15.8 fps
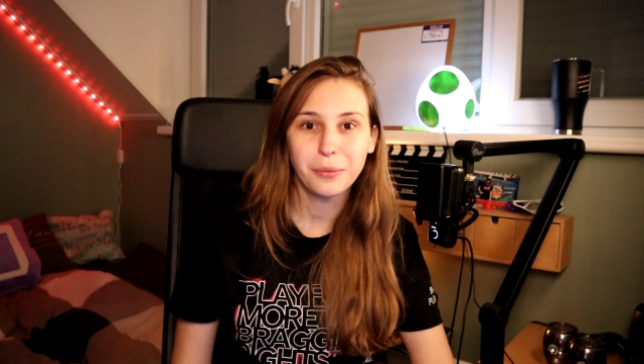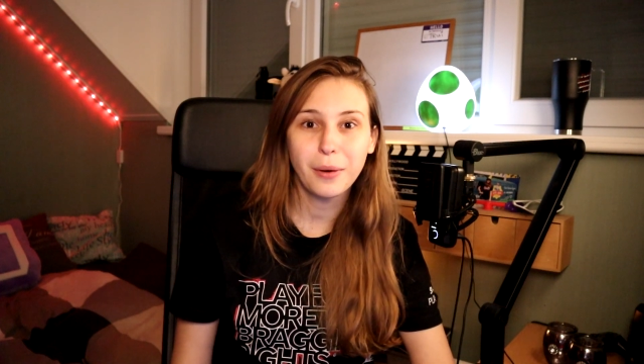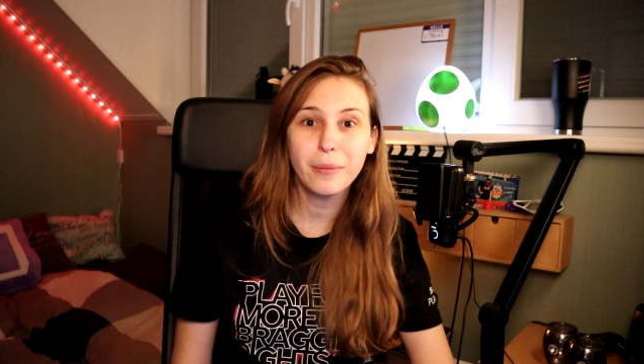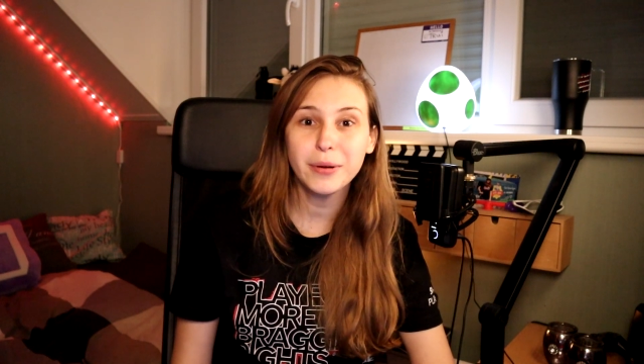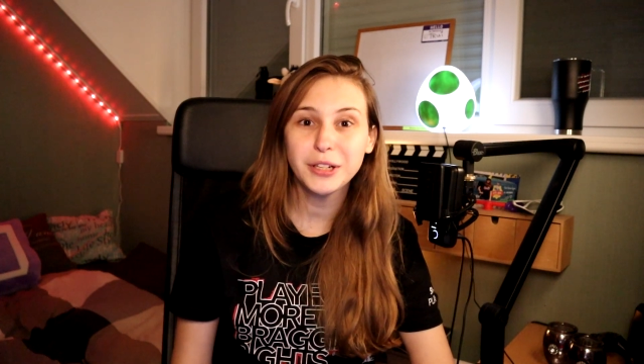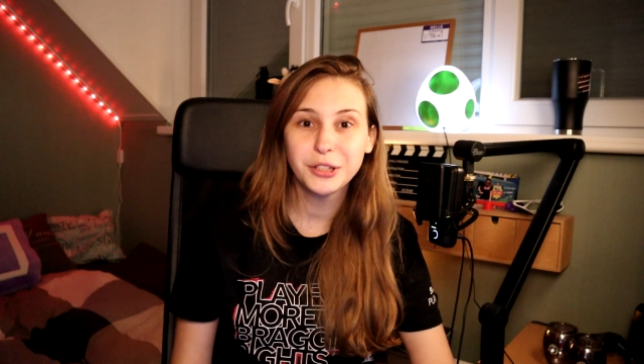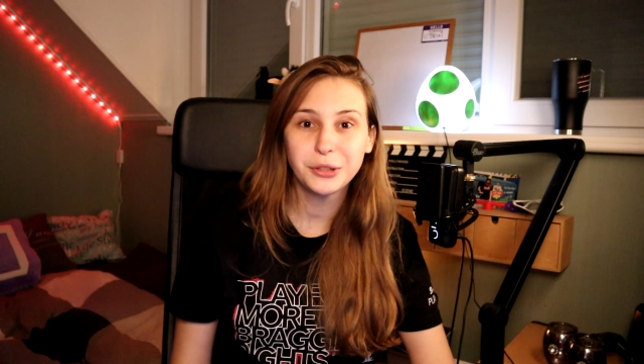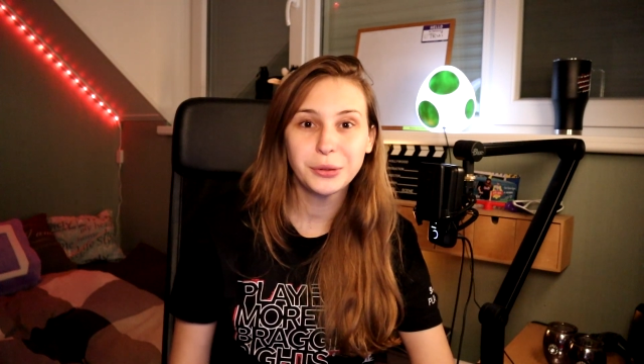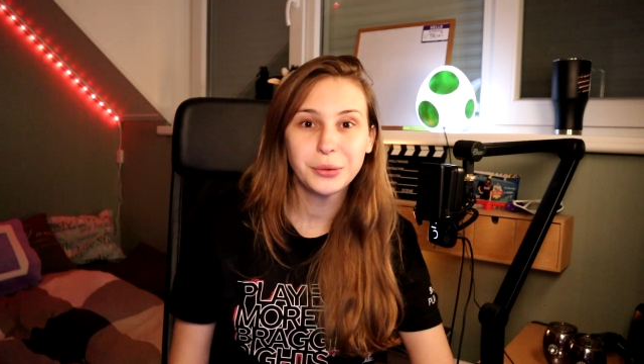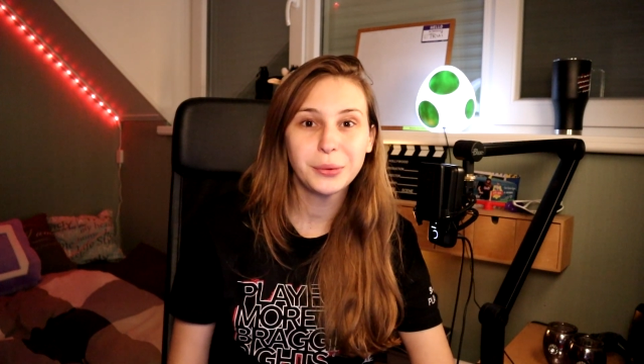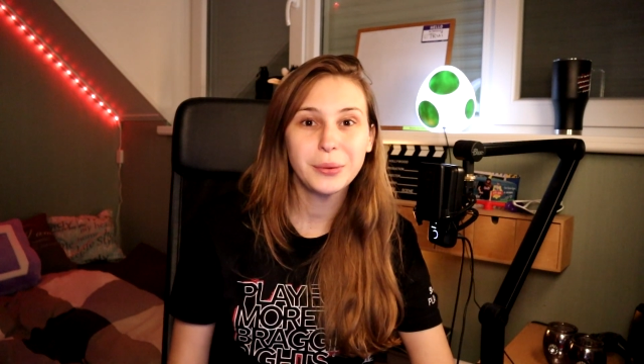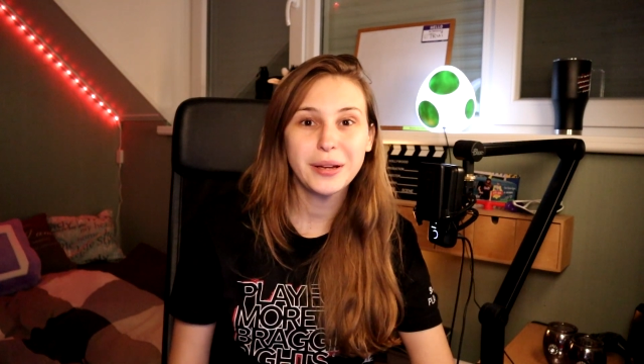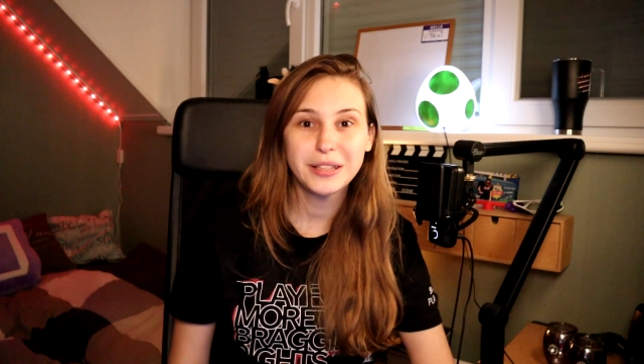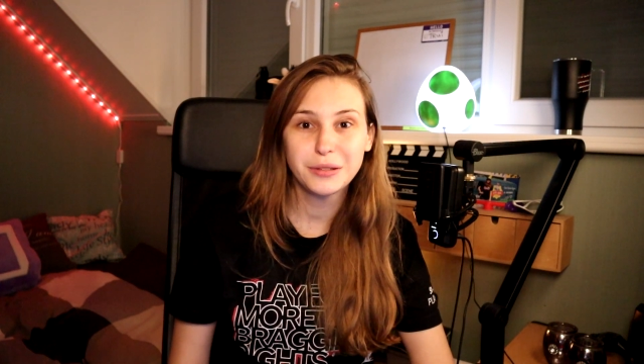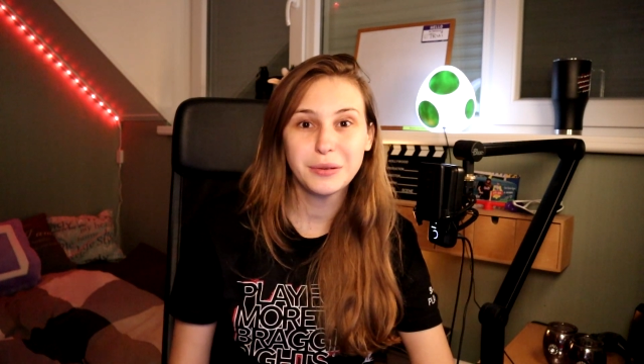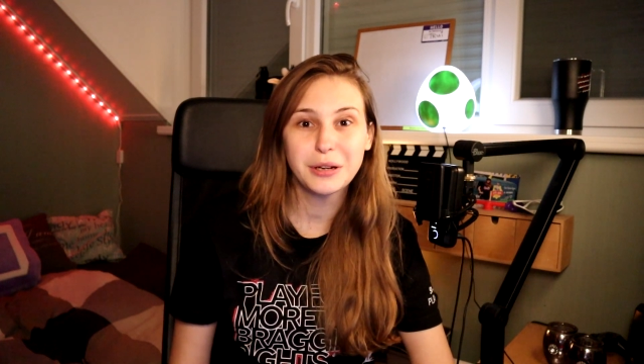what we do
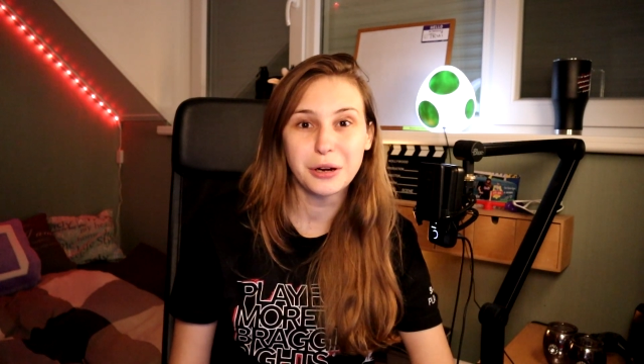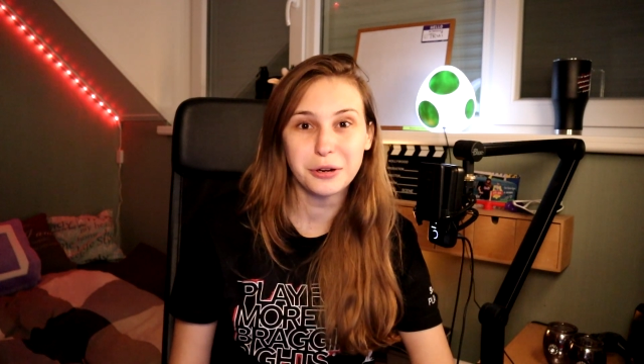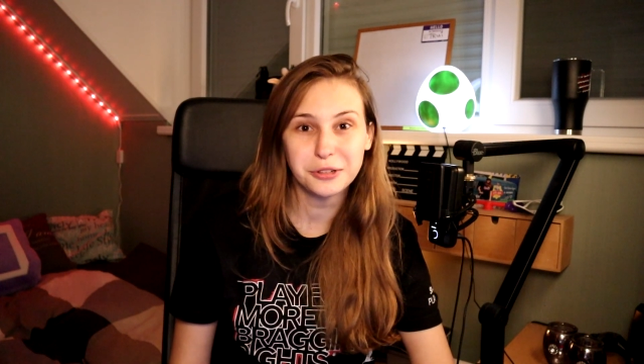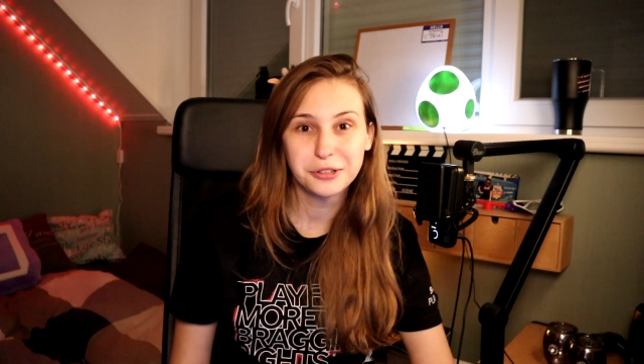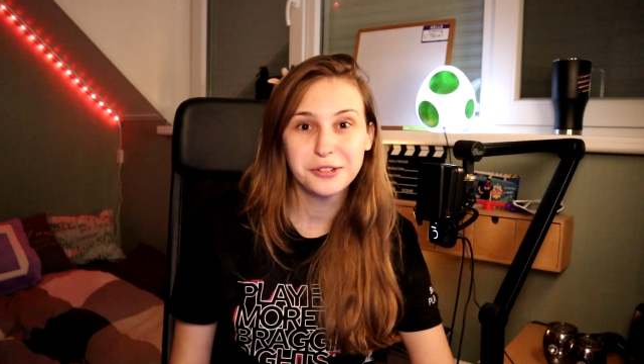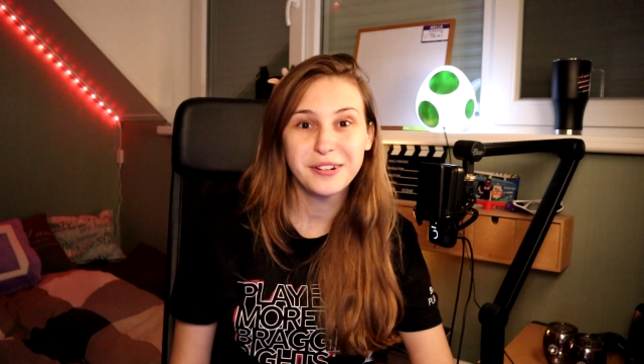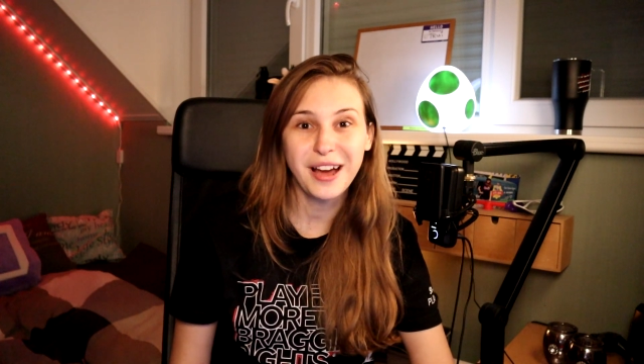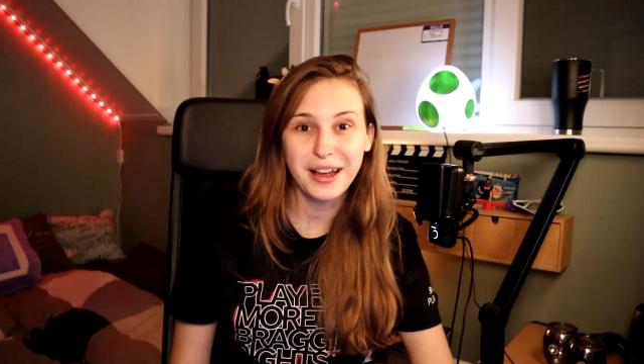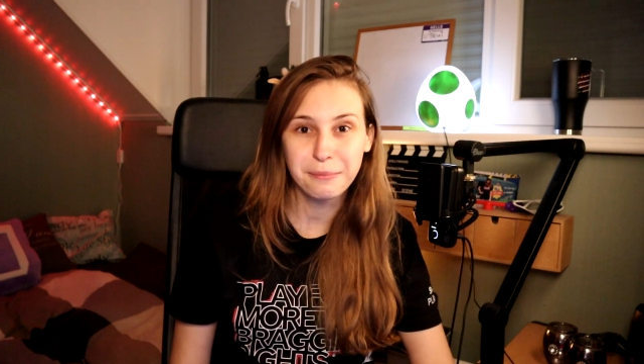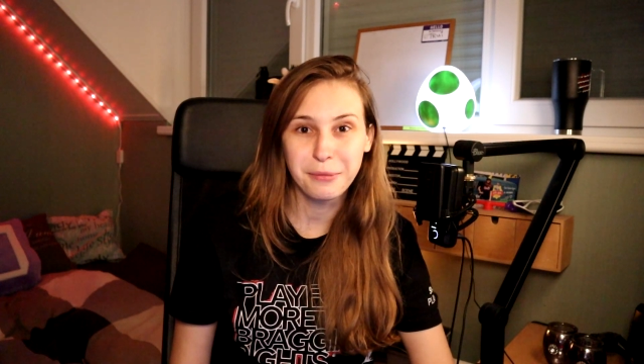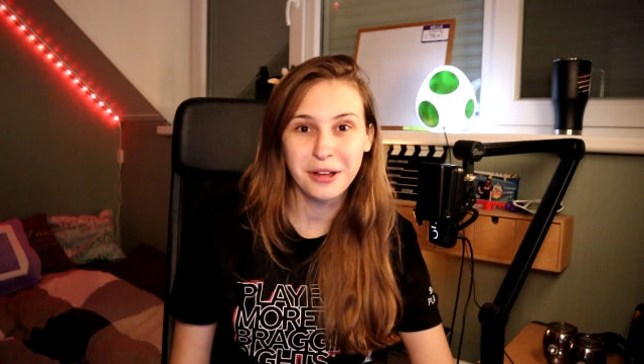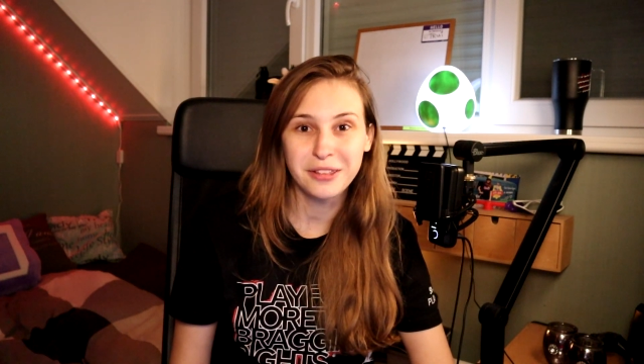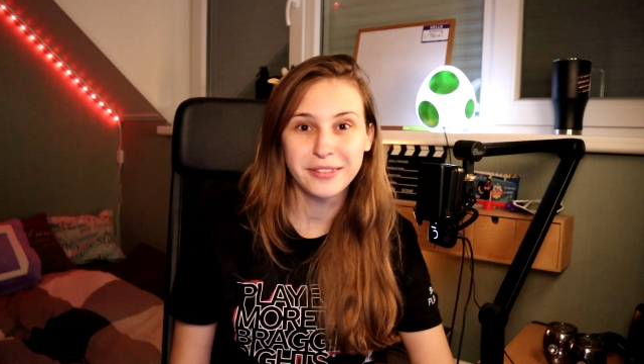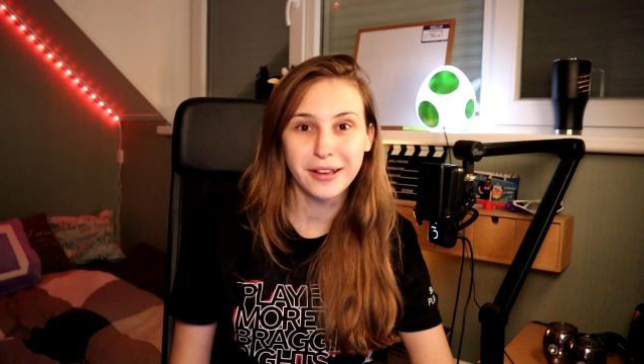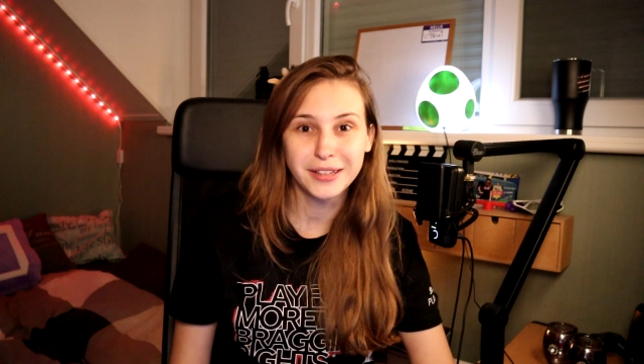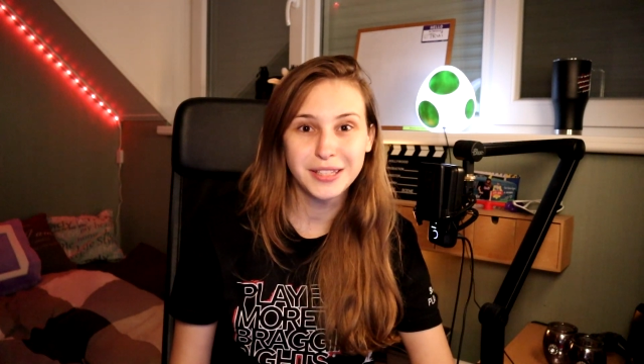is we go to
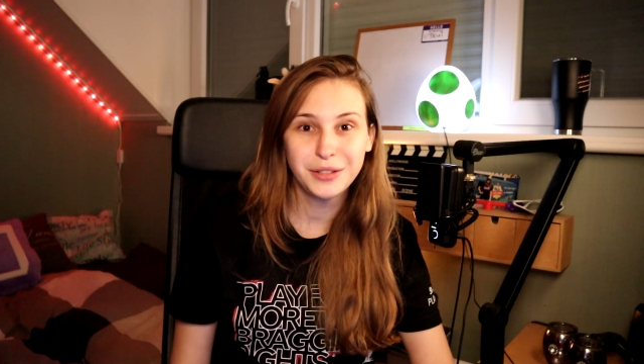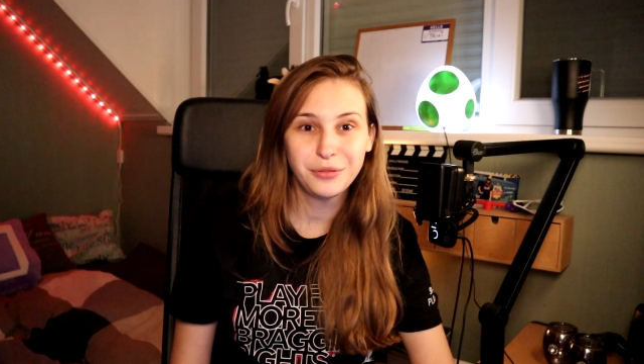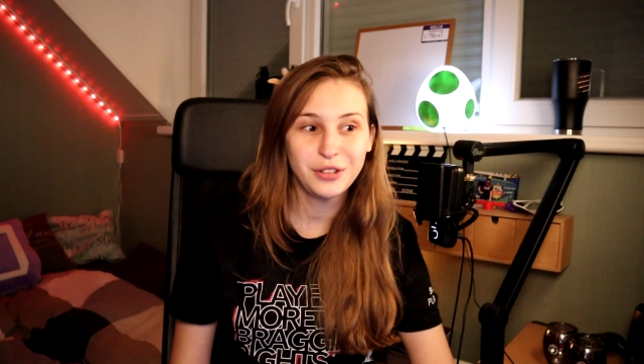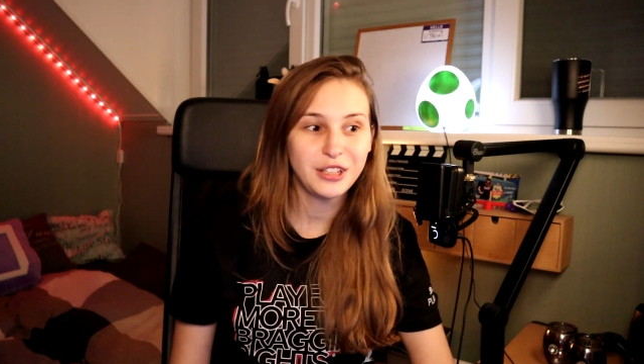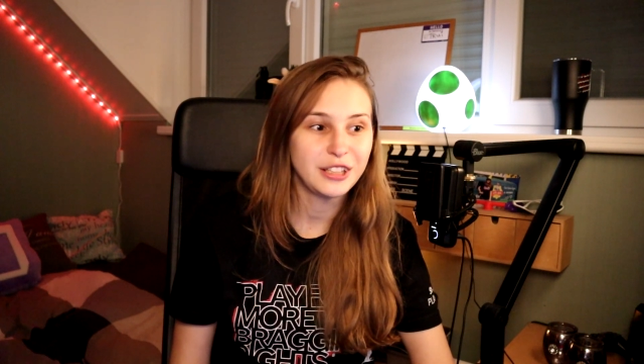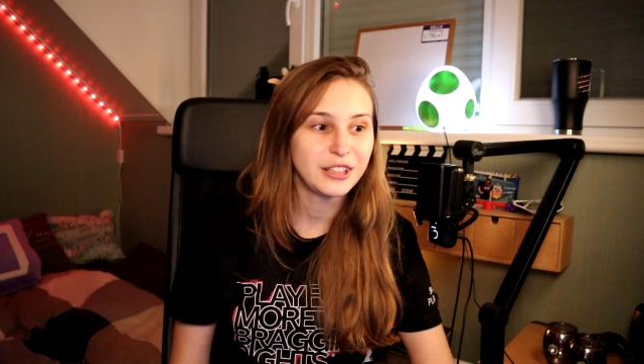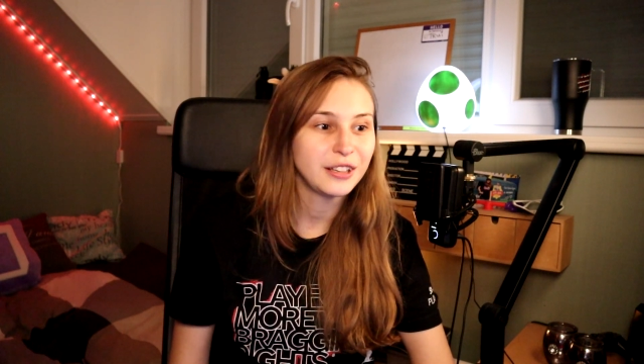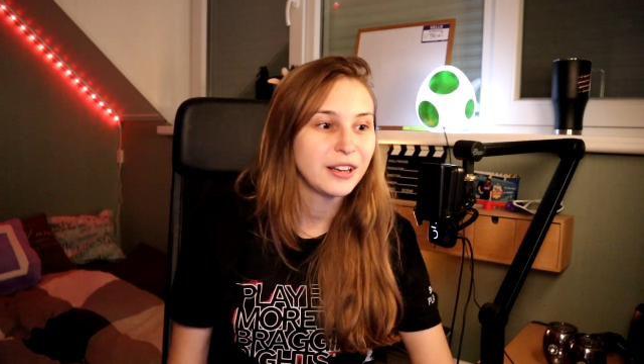nightbot.tv,